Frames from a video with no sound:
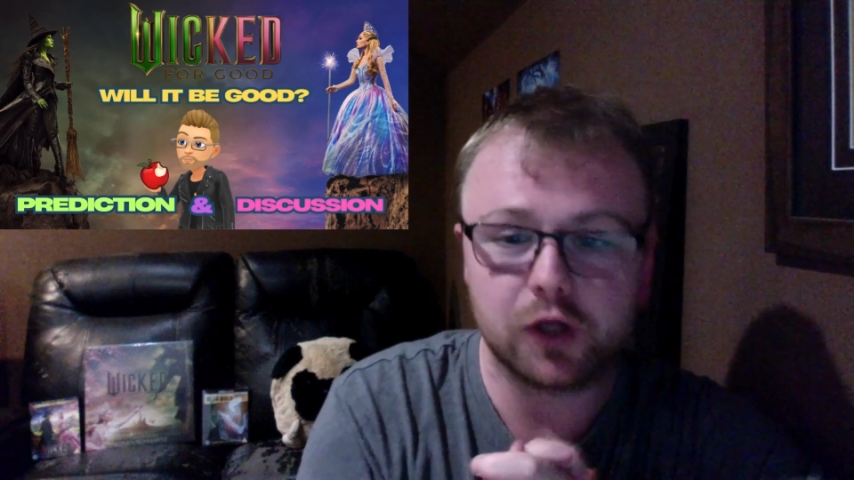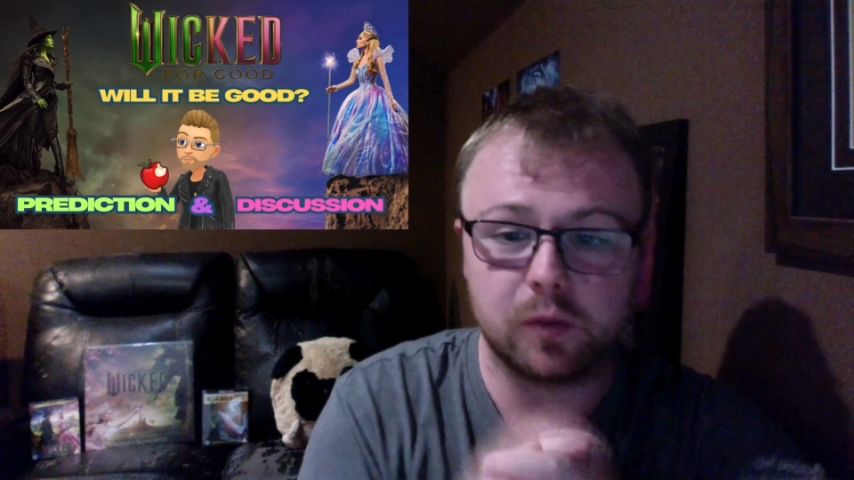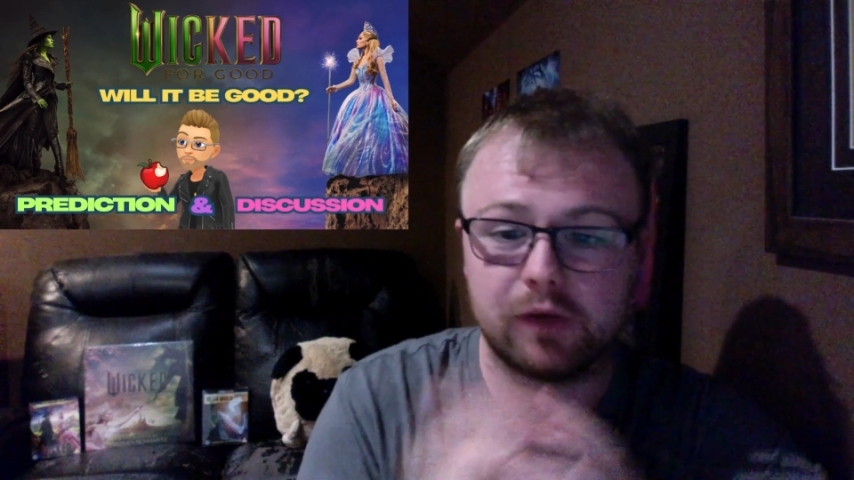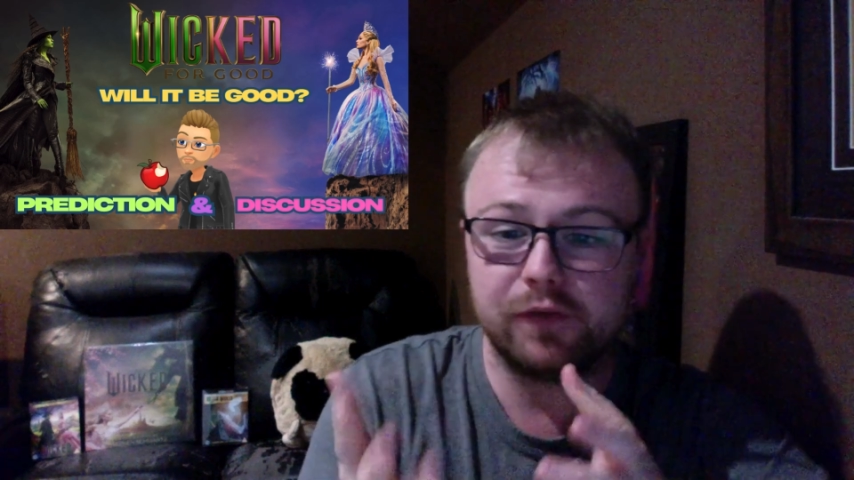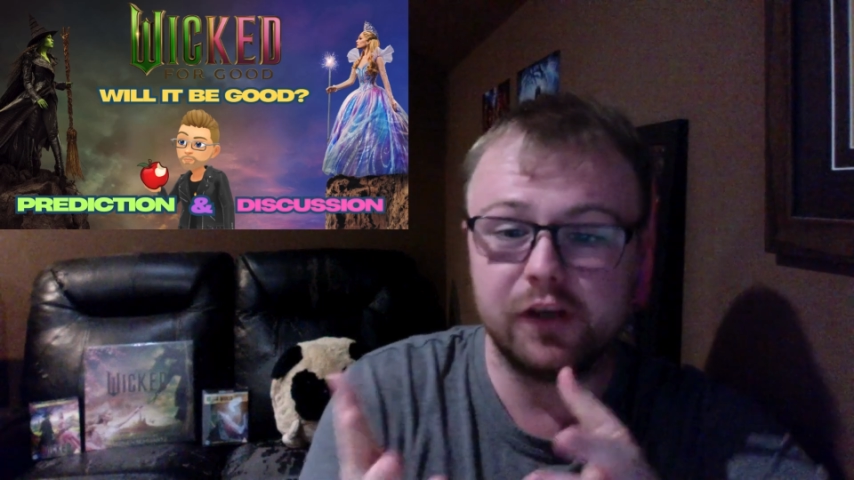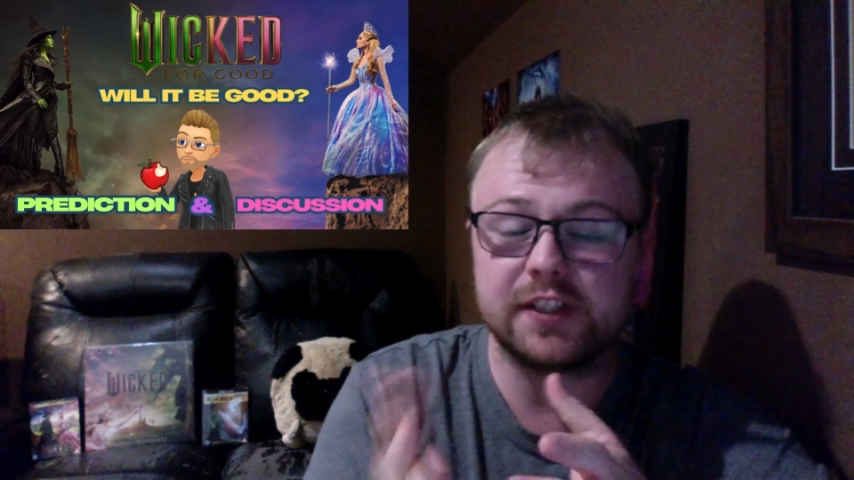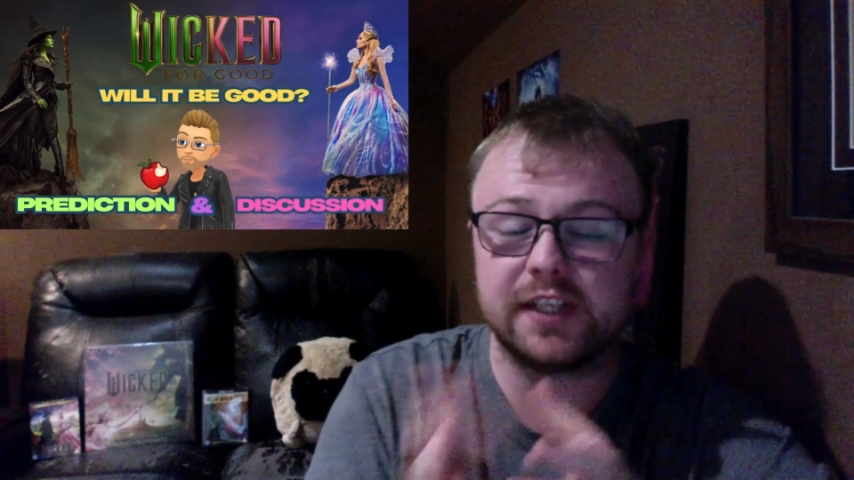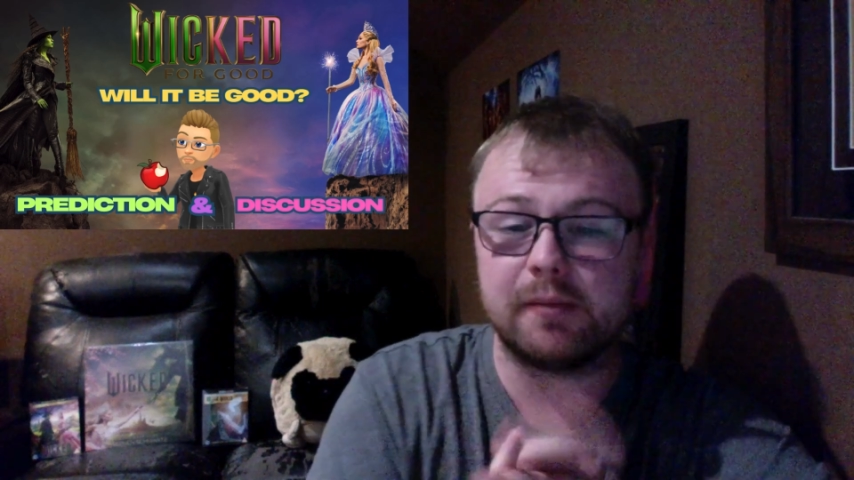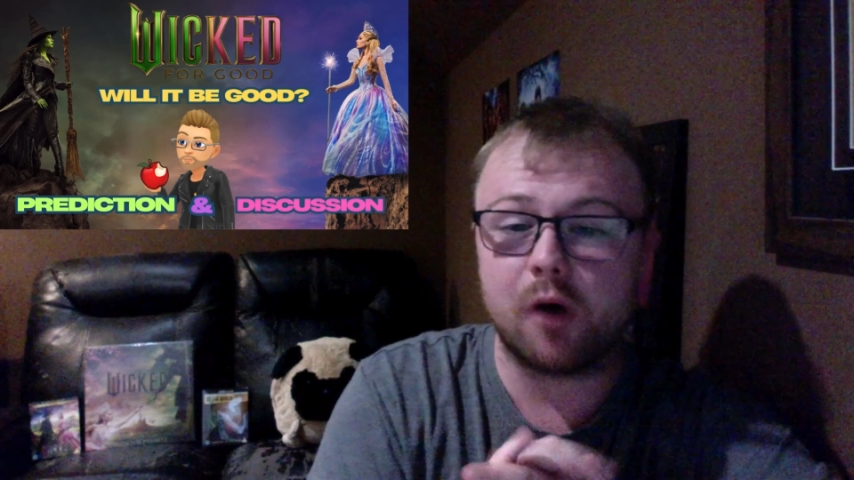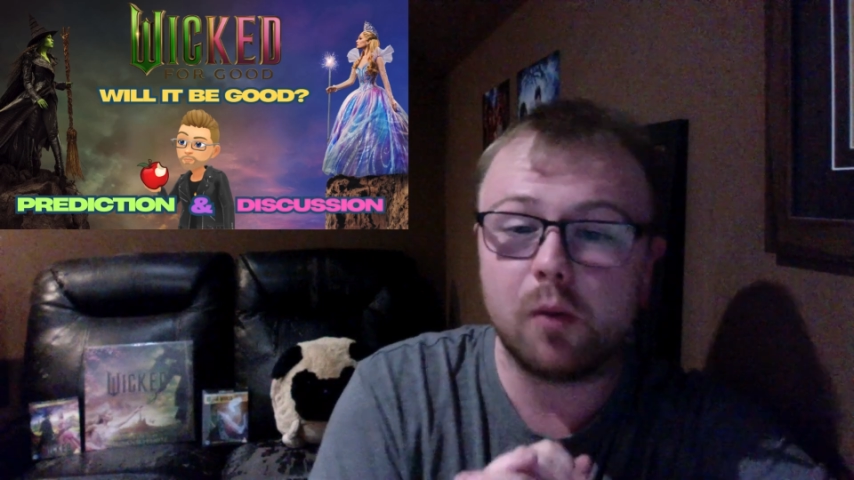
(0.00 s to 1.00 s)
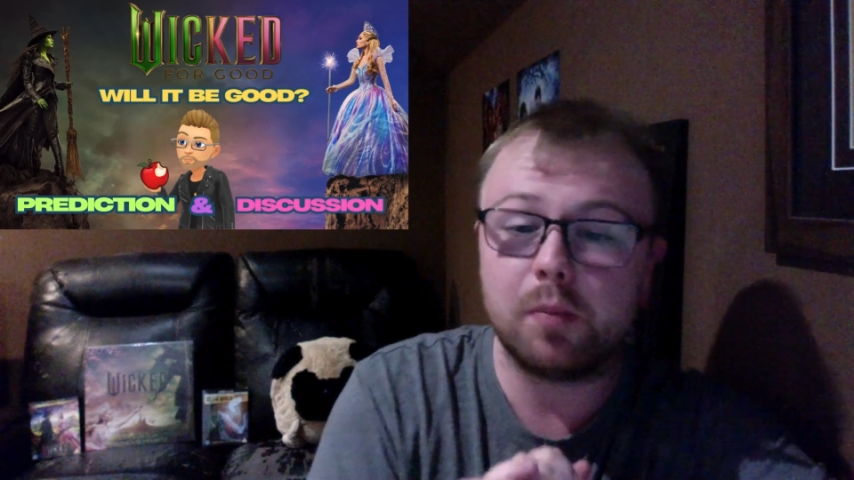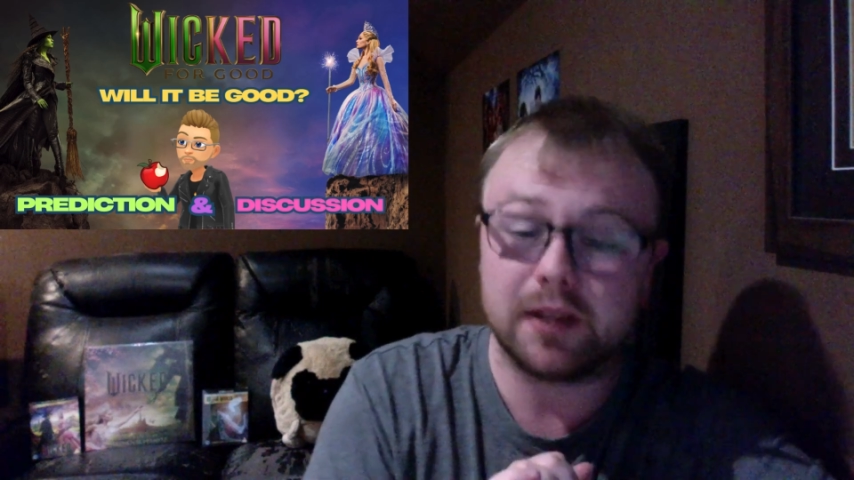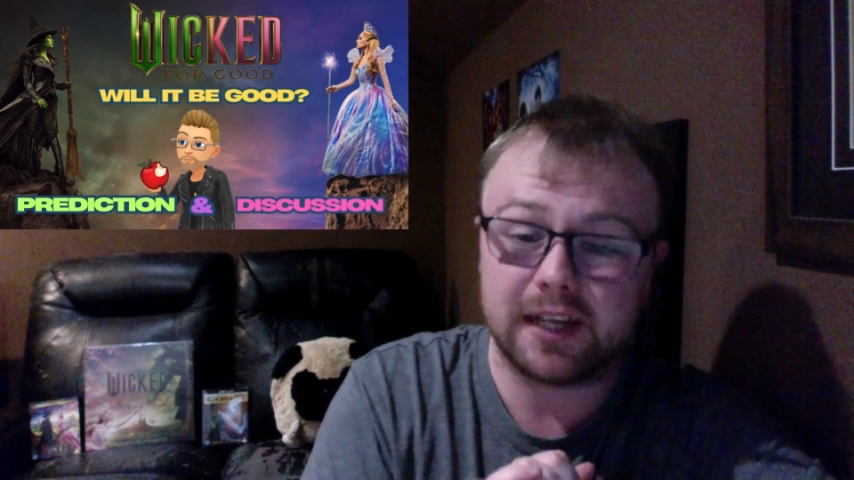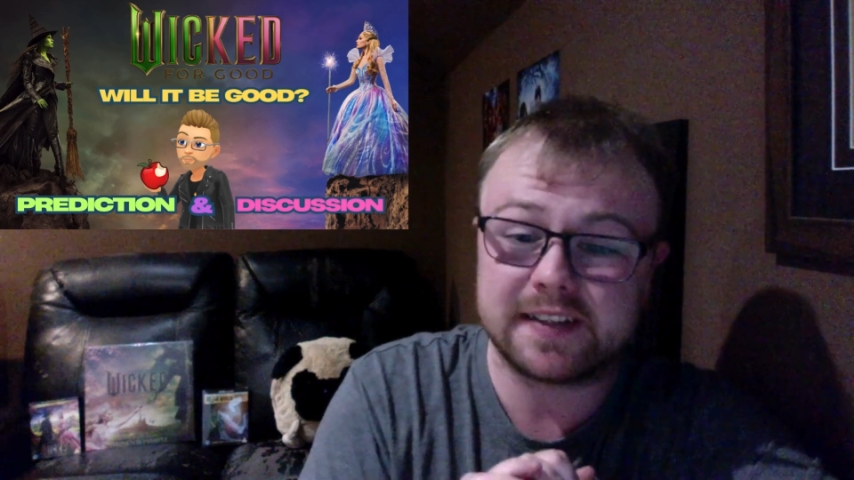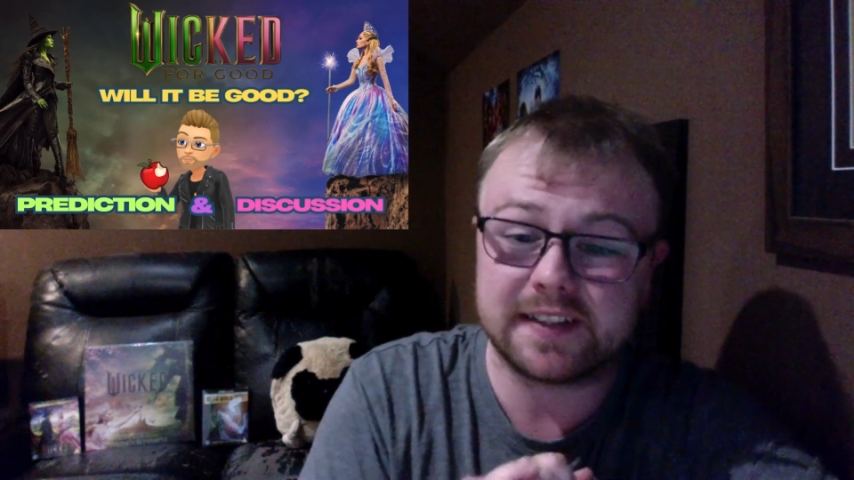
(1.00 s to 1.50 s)
Well, firstly, I'm hoping
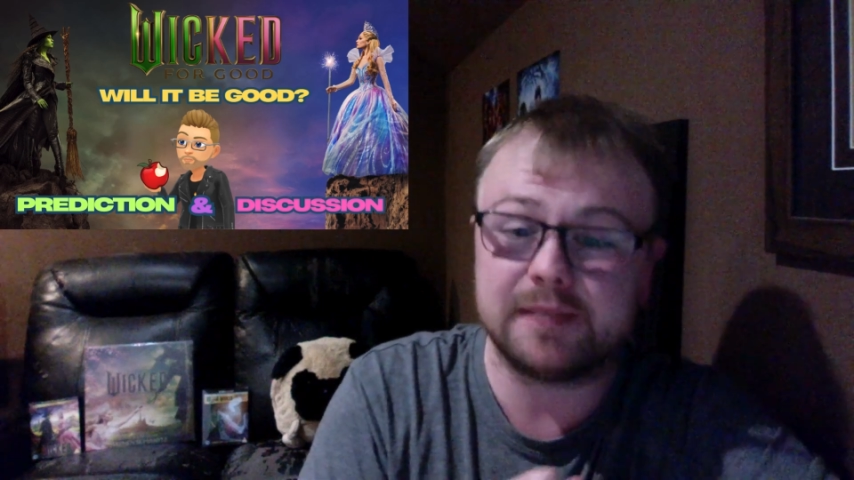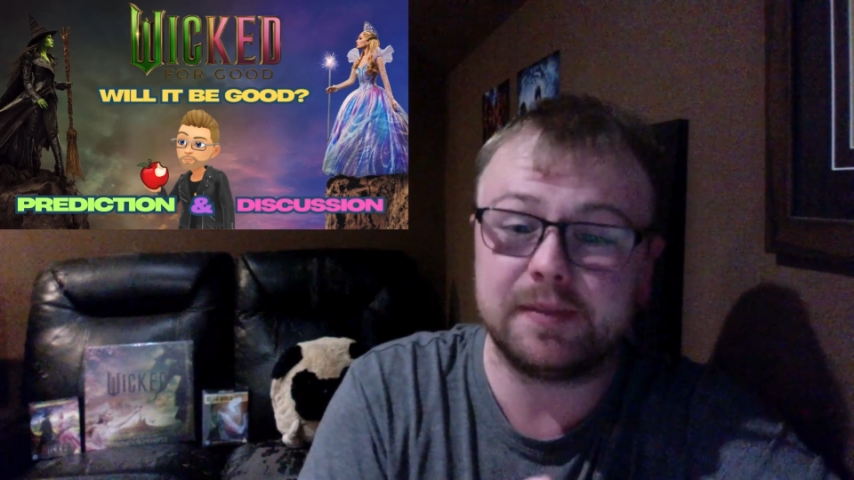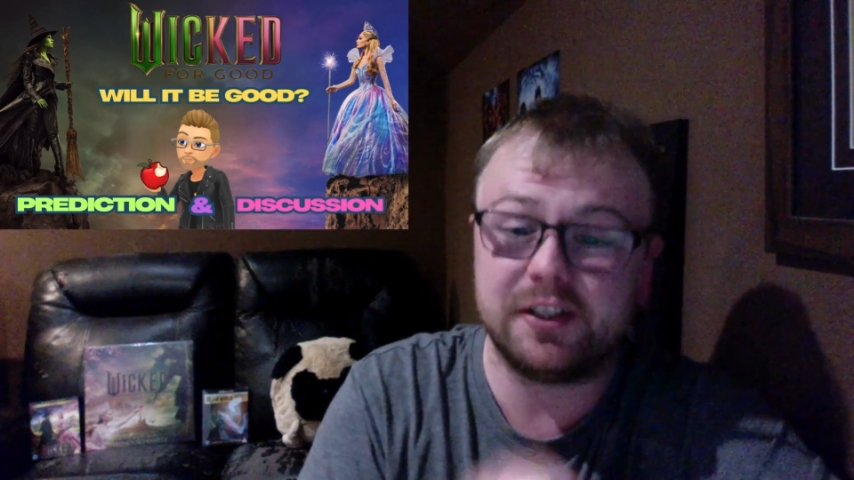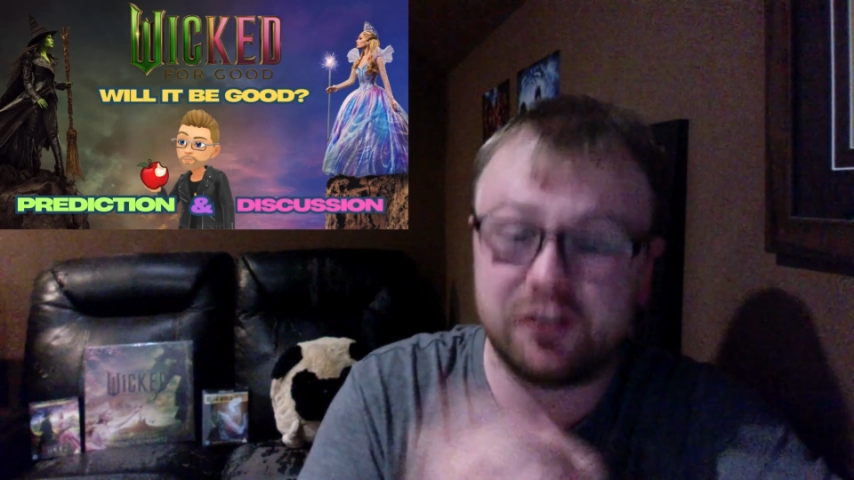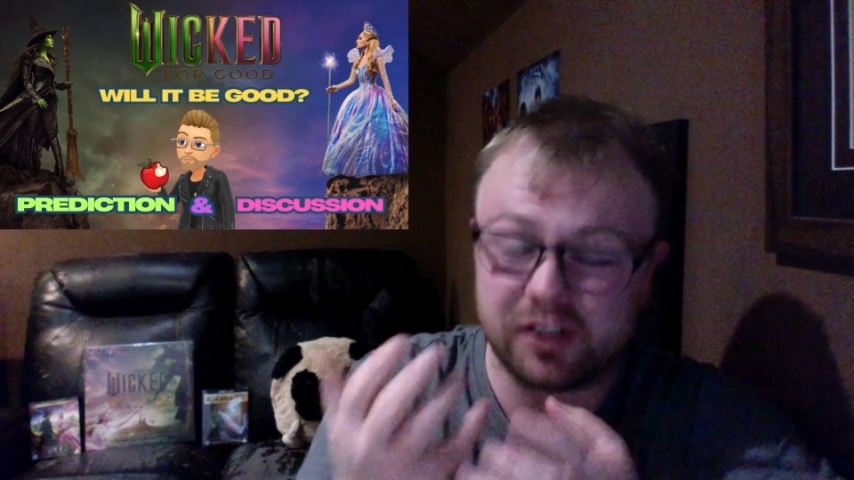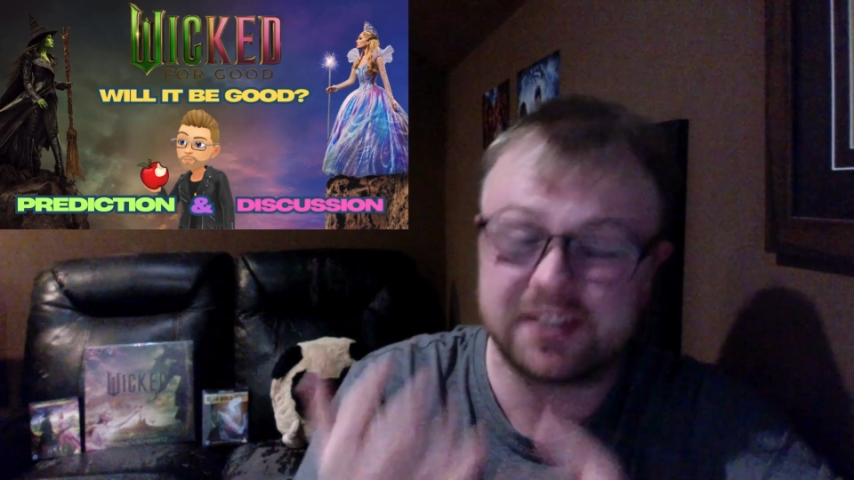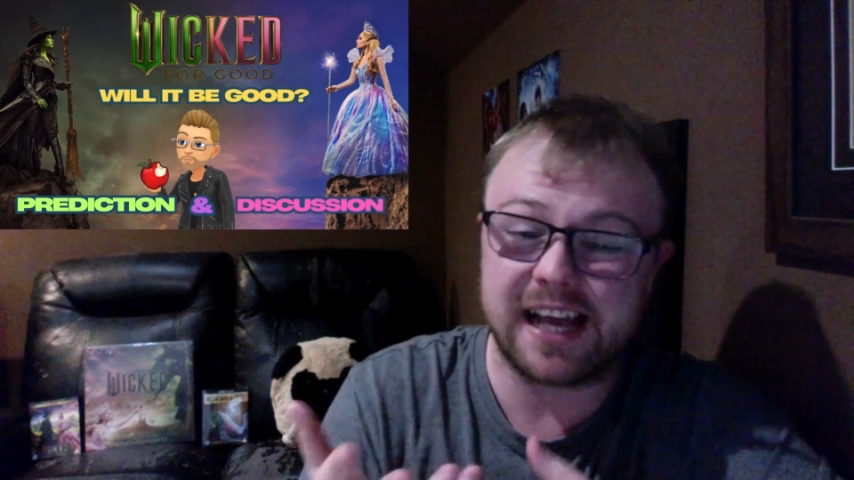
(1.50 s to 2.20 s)
that it's going to be just